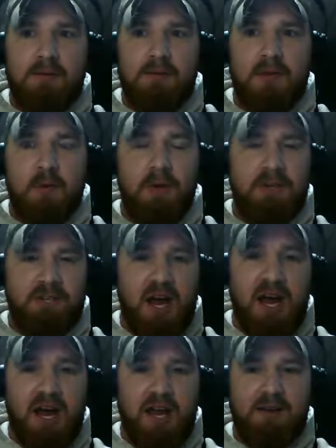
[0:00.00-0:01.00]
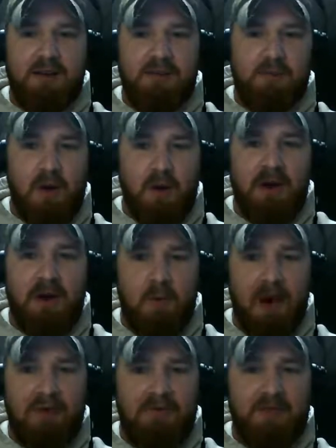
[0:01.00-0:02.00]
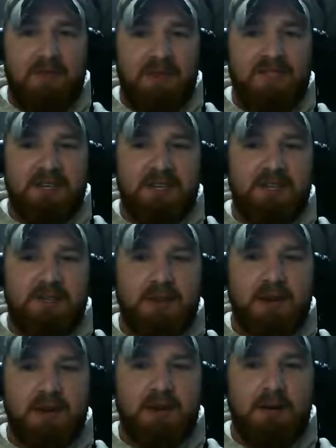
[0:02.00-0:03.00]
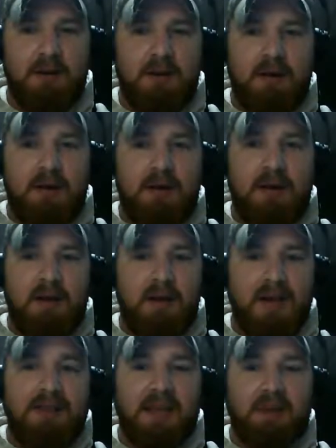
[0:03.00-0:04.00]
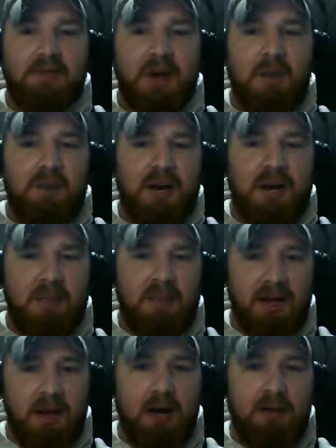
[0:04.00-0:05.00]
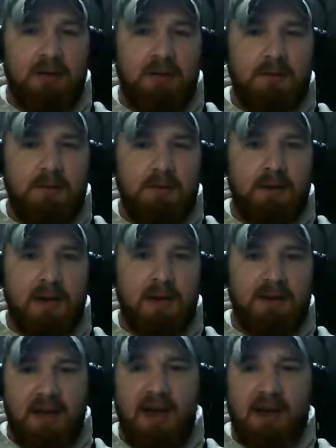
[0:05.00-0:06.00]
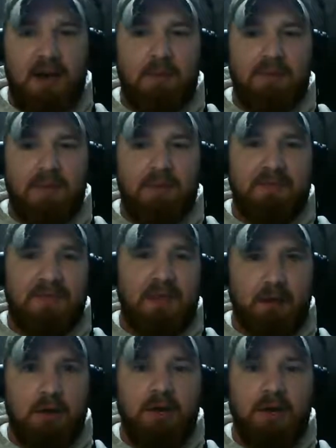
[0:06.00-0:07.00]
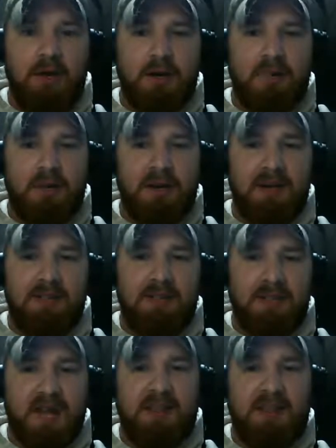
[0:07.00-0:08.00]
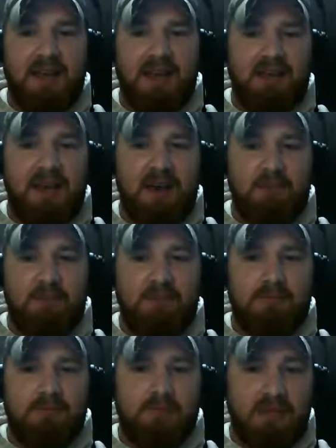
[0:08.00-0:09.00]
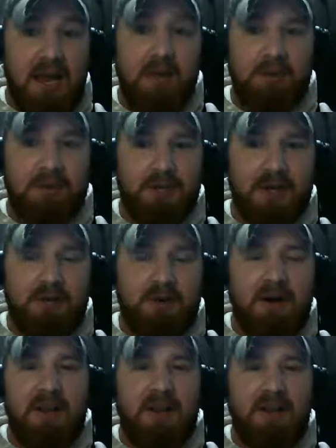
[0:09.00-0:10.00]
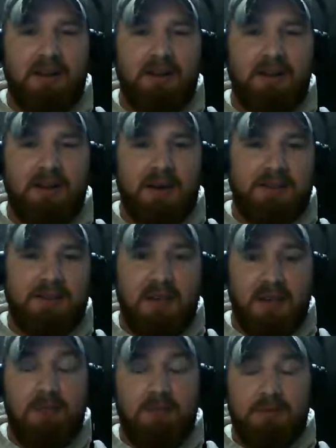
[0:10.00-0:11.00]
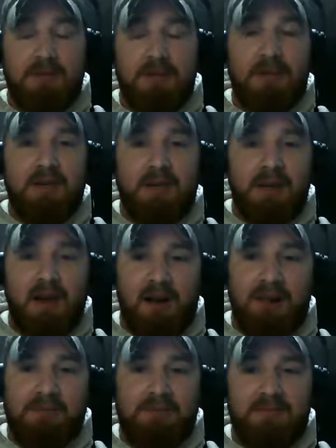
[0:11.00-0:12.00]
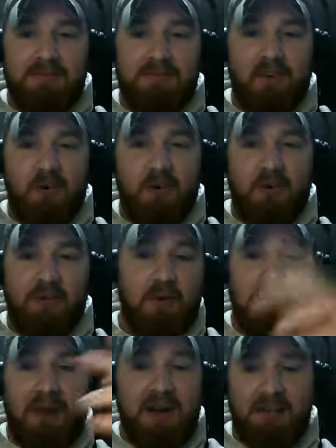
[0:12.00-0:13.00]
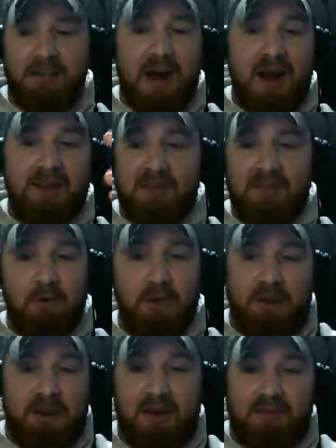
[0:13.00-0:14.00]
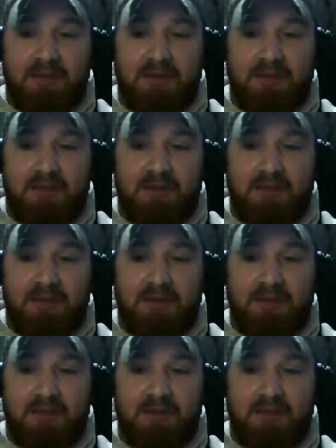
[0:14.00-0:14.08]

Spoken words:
you want to shy women away from this industry. Let them try to pick up a gun. And God help them if they look good, because then they get labeled a gun bunny on, you know, for being attractive, or